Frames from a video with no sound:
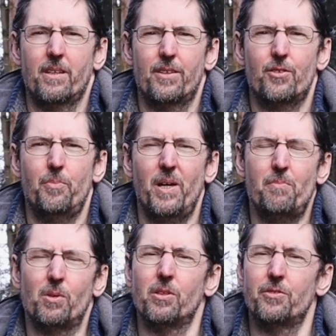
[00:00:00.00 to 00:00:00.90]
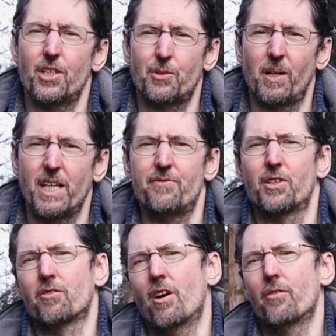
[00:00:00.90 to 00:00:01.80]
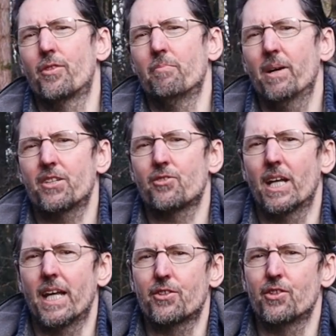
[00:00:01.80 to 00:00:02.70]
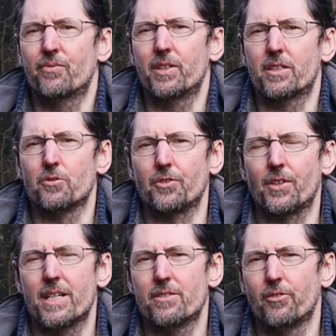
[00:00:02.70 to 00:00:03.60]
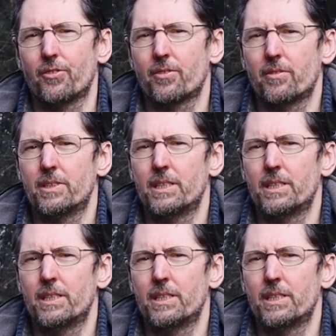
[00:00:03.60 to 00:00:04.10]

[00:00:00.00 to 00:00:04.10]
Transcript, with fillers: There are people who disbelieve the growth in battery electric vehicle sales.